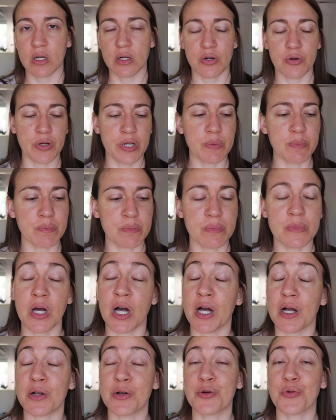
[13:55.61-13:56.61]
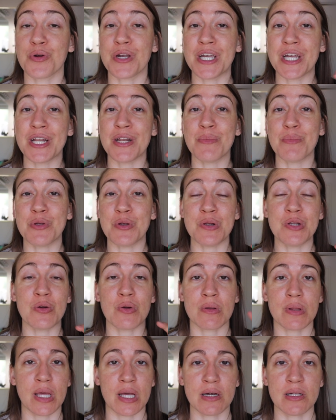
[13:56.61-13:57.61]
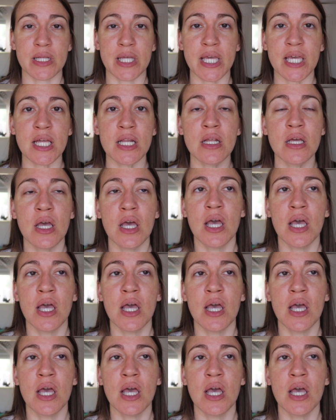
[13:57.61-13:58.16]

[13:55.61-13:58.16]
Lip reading: green beauty or like clean.